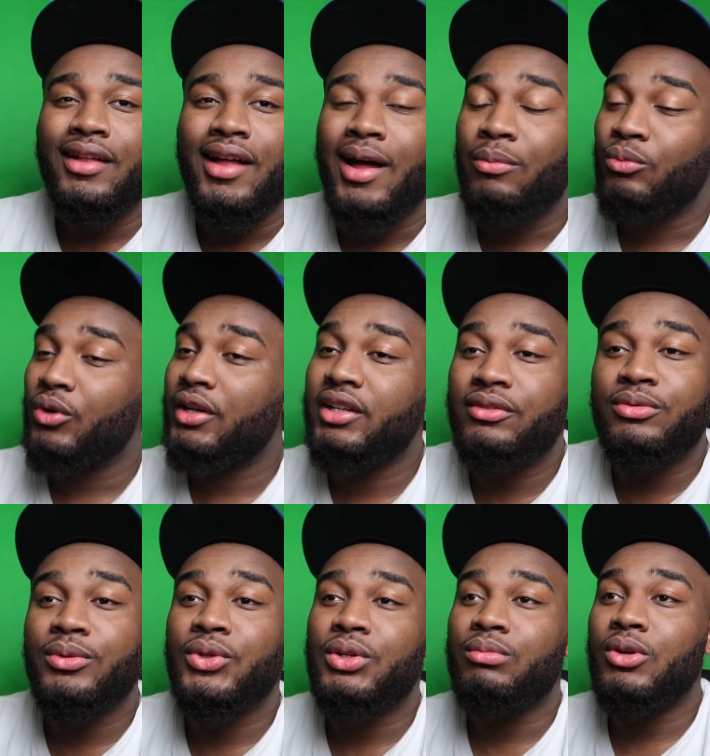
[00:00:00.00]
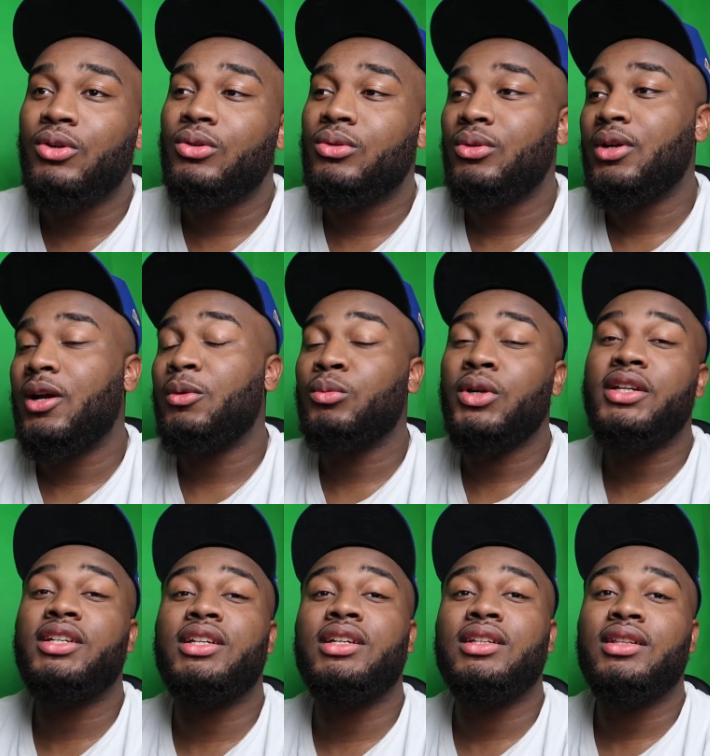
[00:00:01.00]
i'm ready for it bro i'm
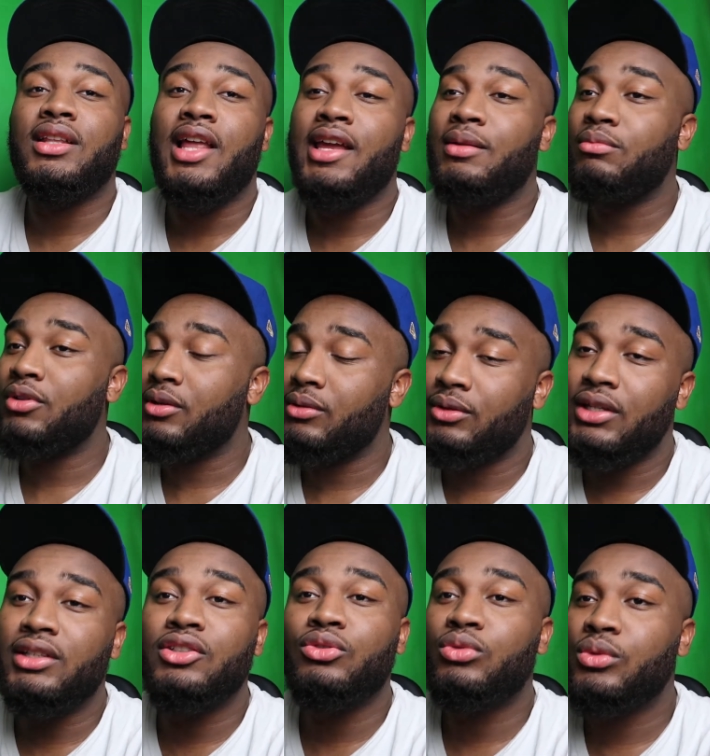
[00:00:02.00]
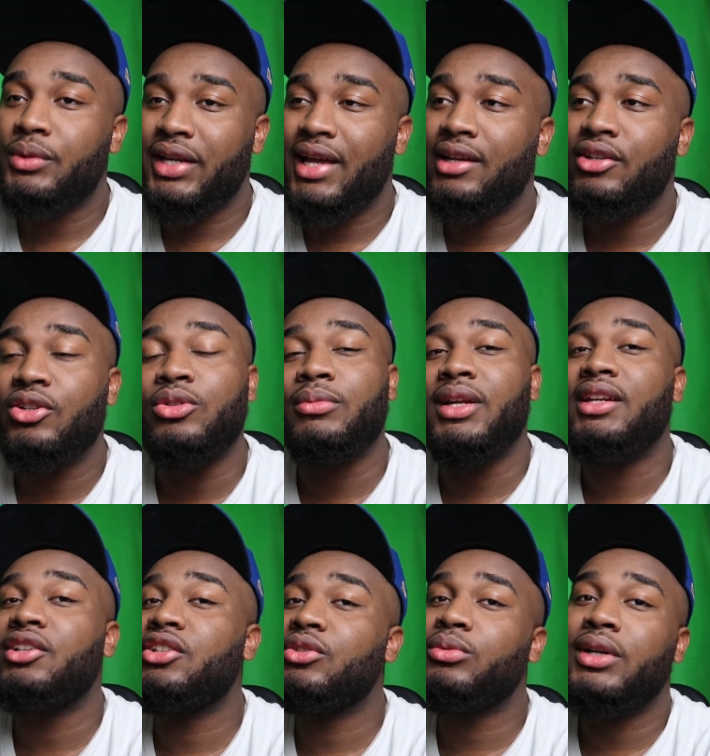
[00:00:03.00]
ready like bro this is what we got to do man
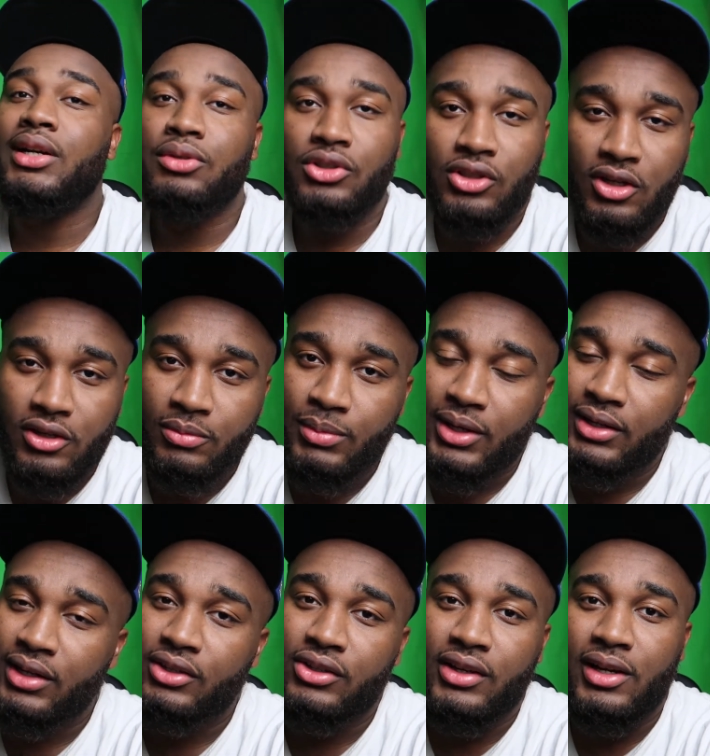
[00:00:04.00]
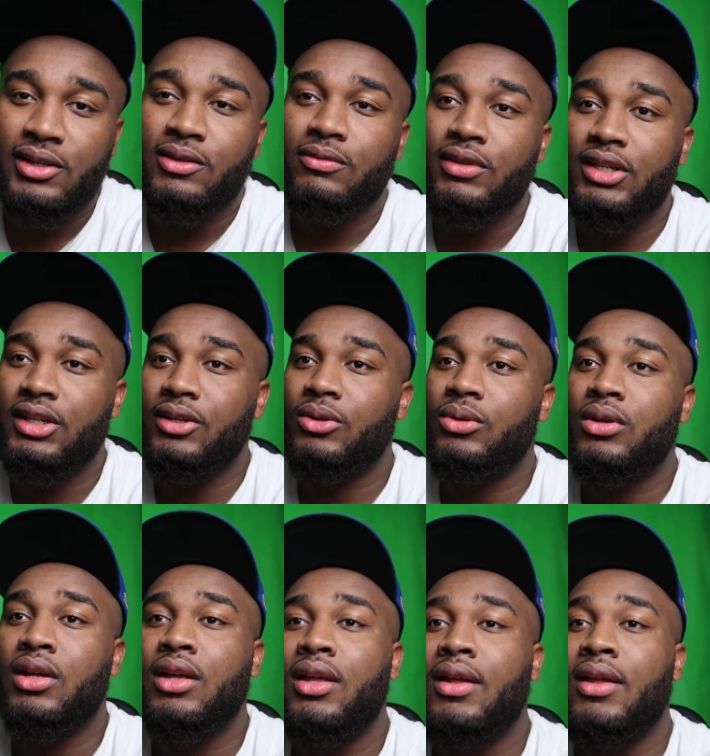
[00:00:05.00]
this is what i was talking about yesterday in the video